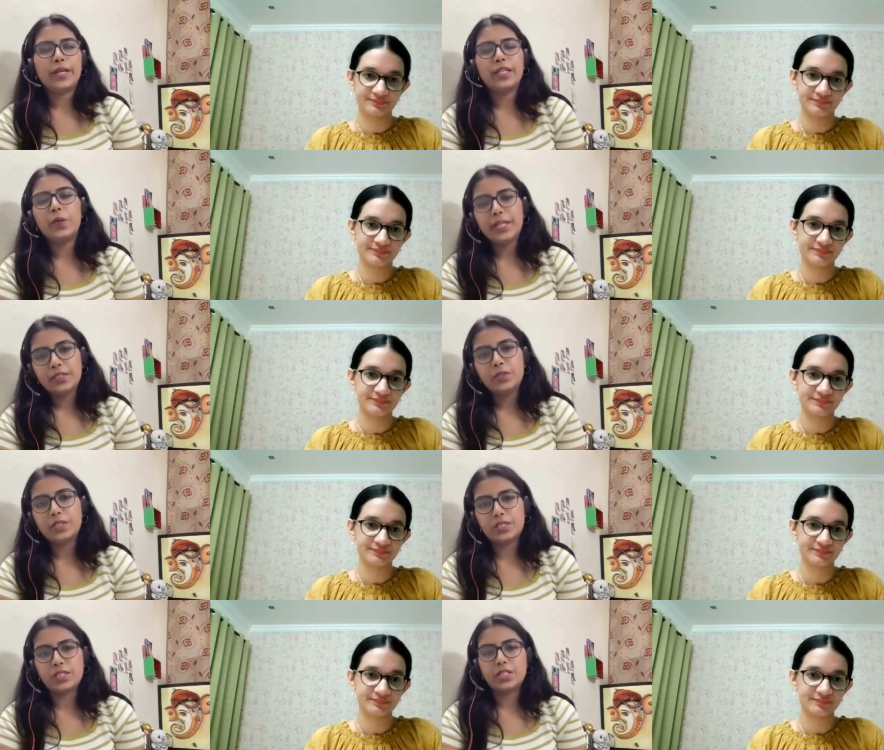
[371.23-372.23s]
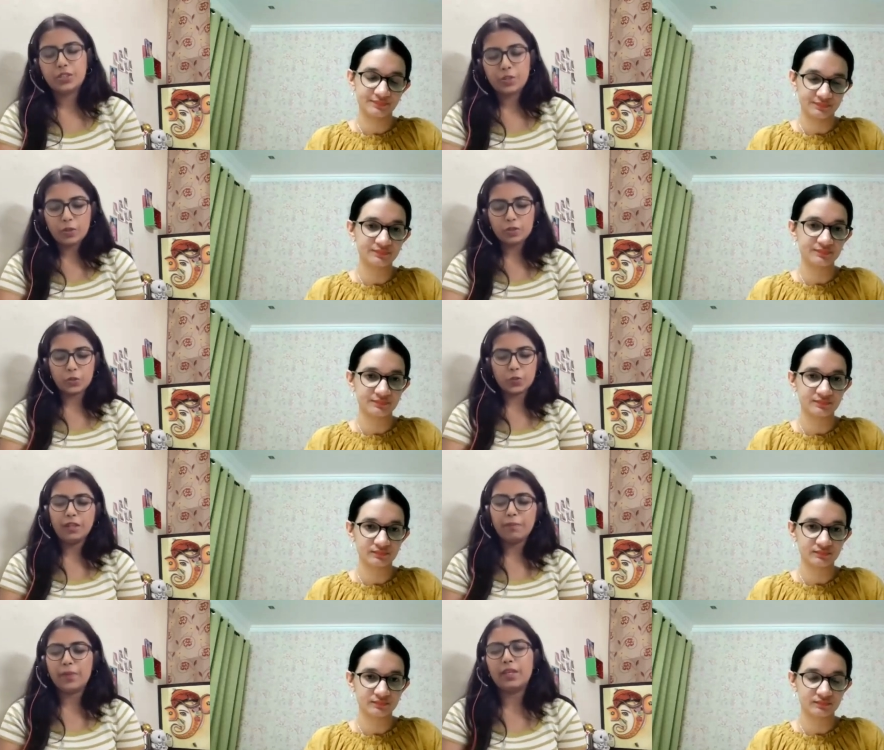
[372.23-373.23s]
Speaker 1: When you are into research, you usually
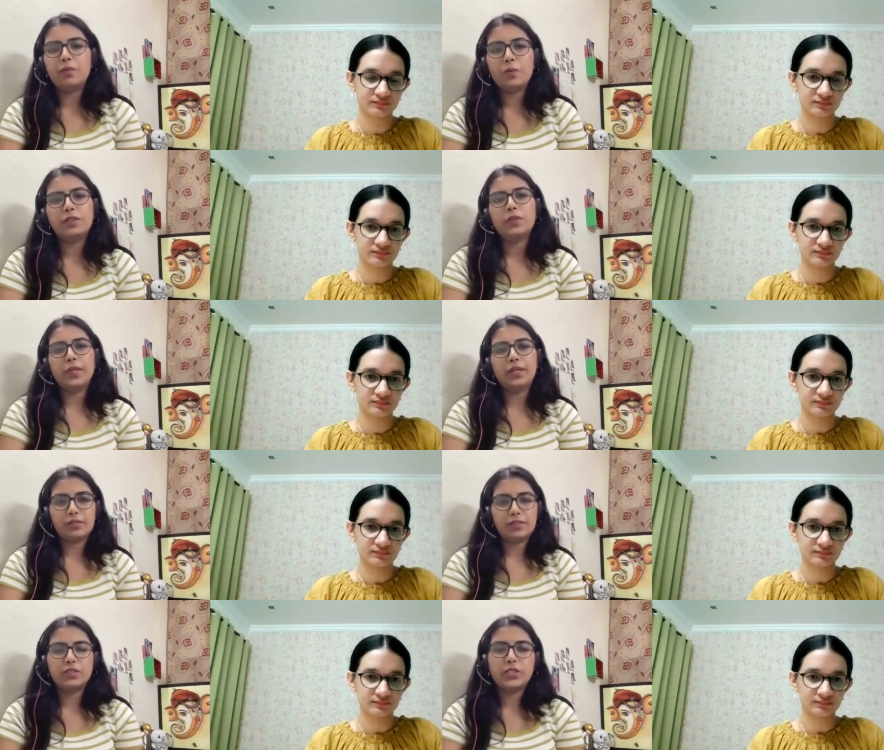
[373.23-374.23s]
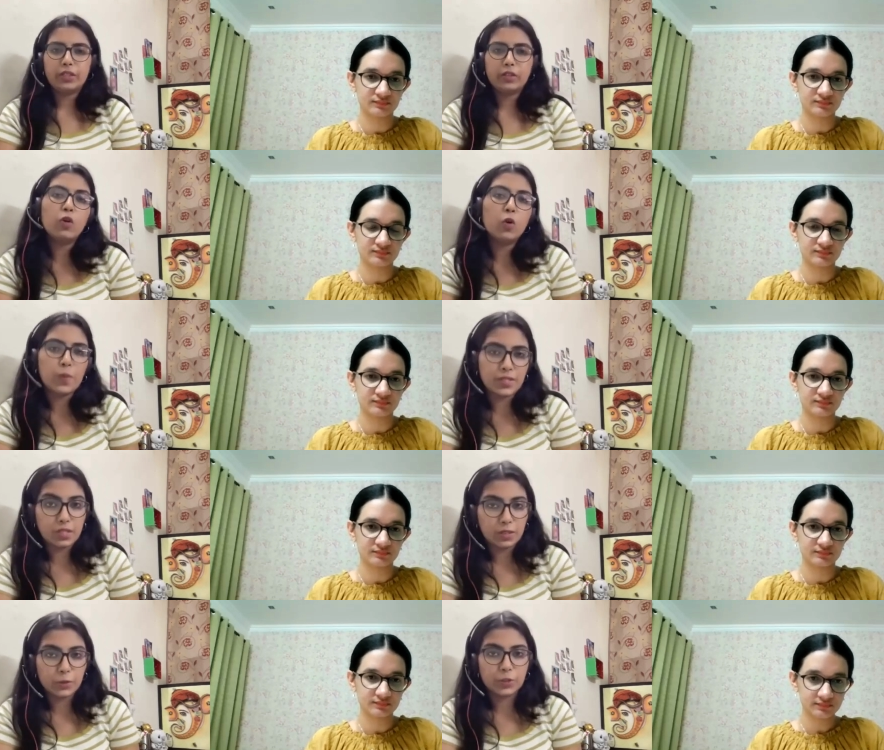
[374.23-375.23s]
begin with doing research at your home
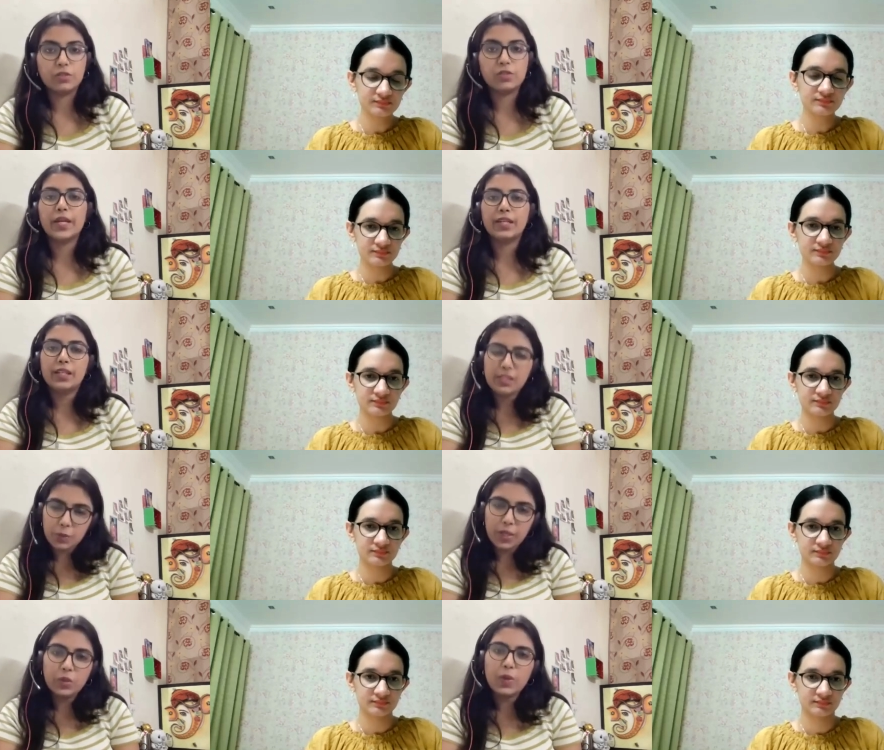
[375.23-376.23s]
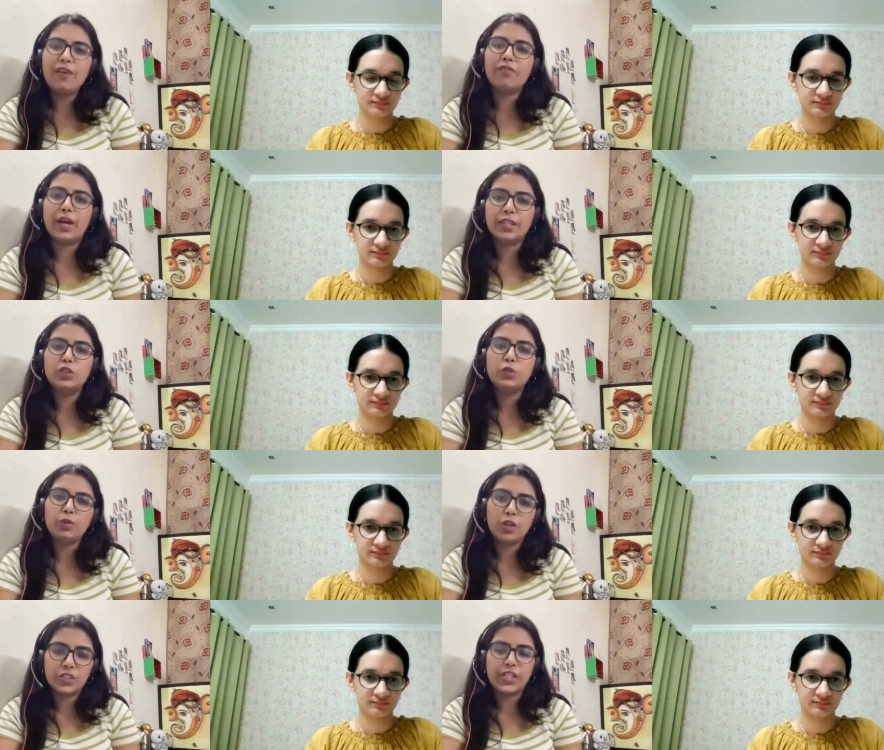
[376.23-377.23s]
institution. So at least you need to have one, two
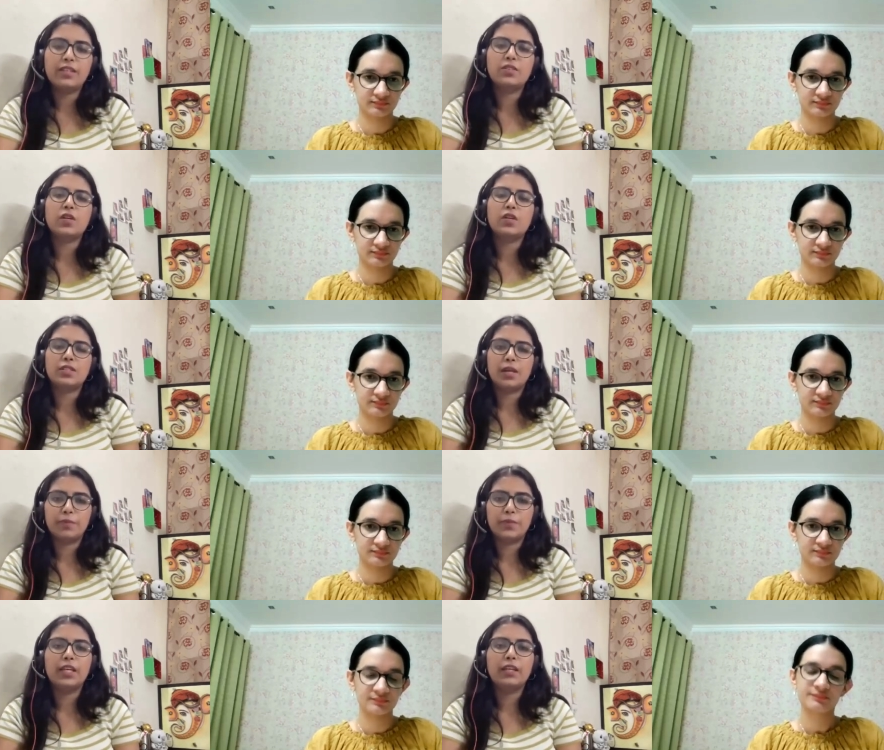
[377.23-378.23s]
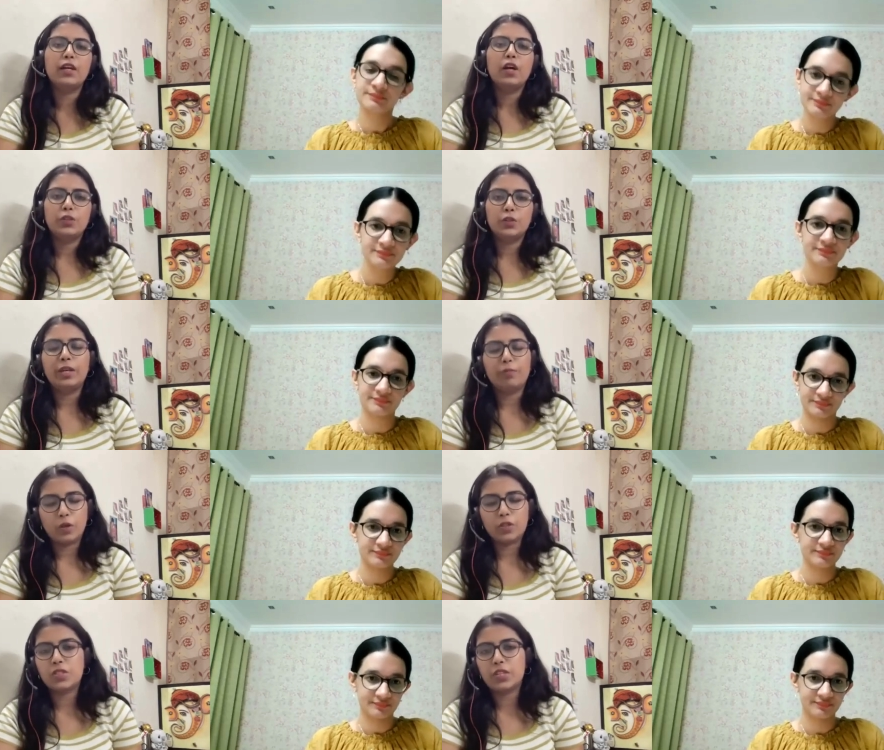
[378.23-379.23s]
projects or something to
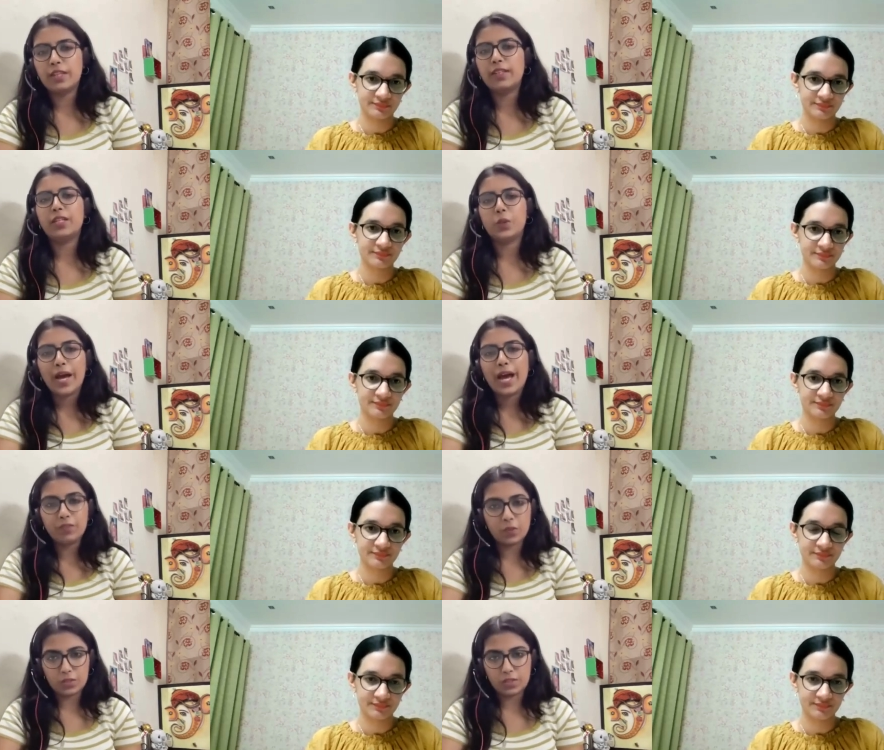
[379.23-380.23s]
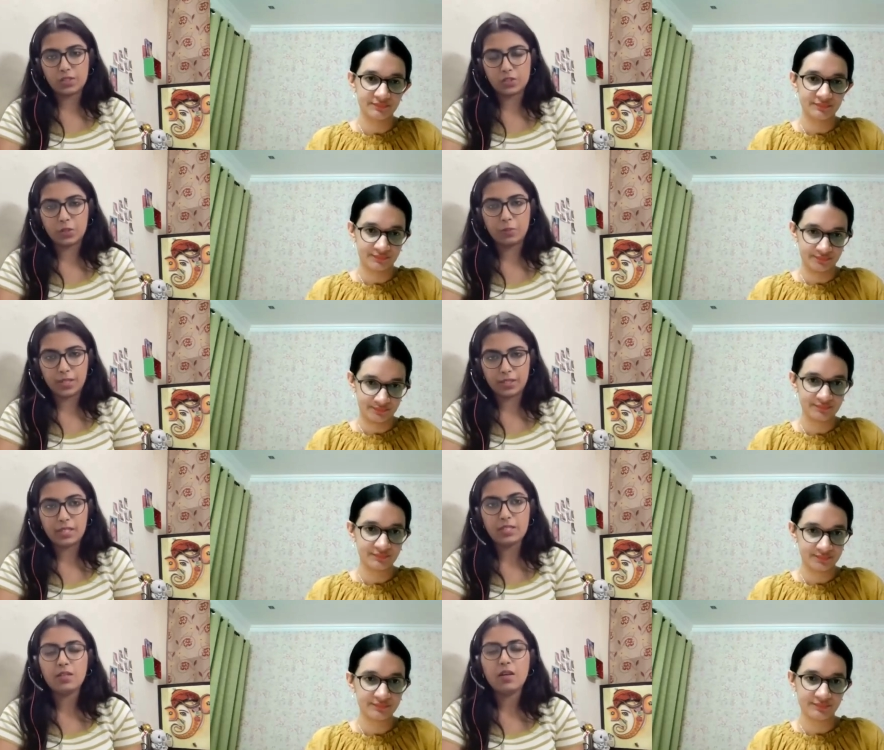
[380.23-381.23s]
demonstrate that you have those research
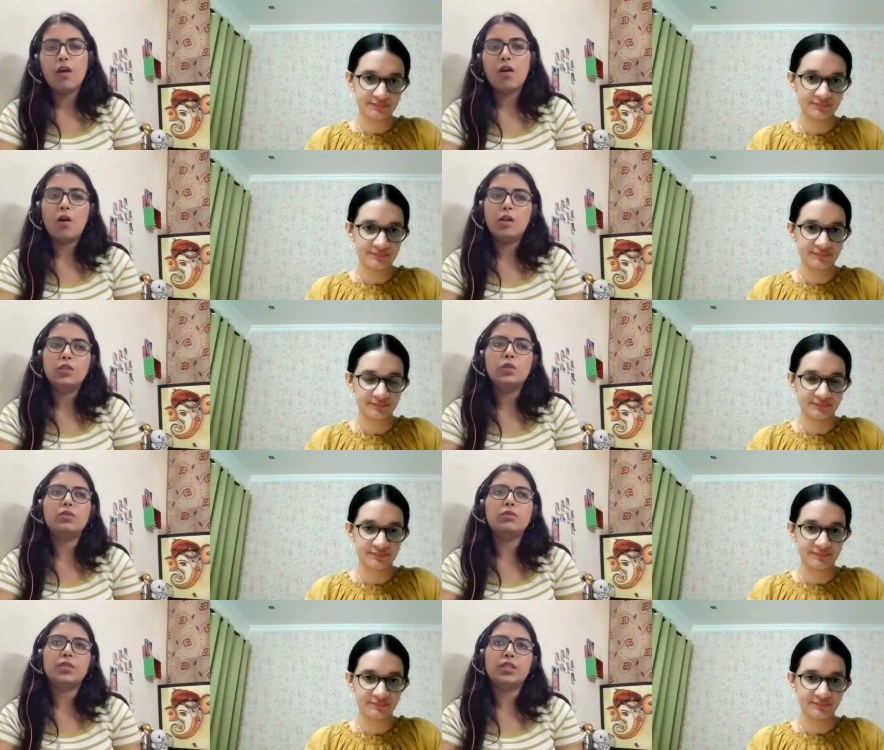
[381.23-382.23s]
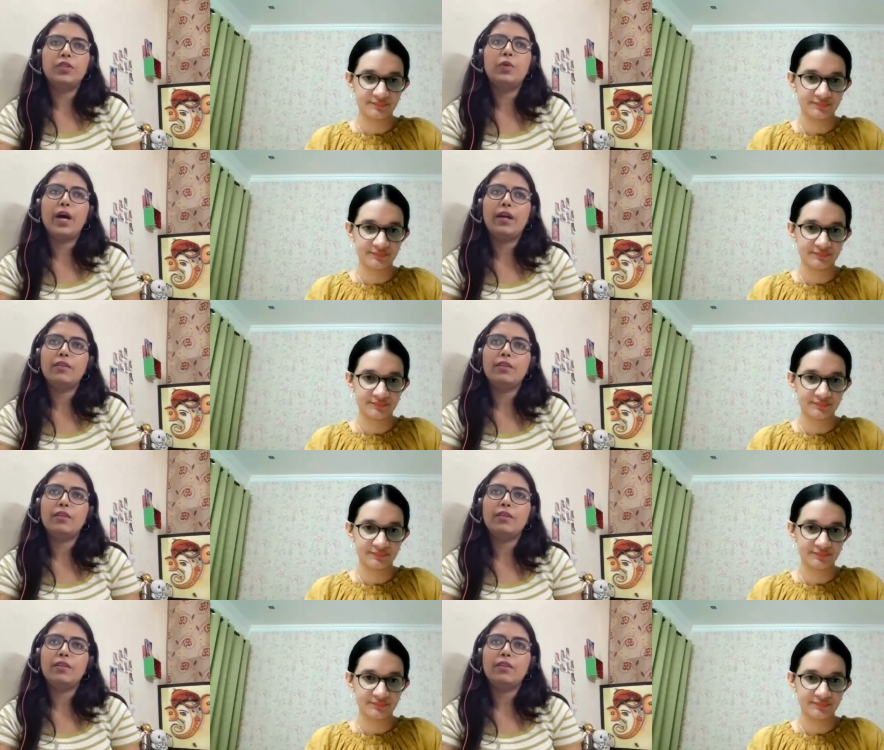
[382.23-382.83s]
abilities. Although if you are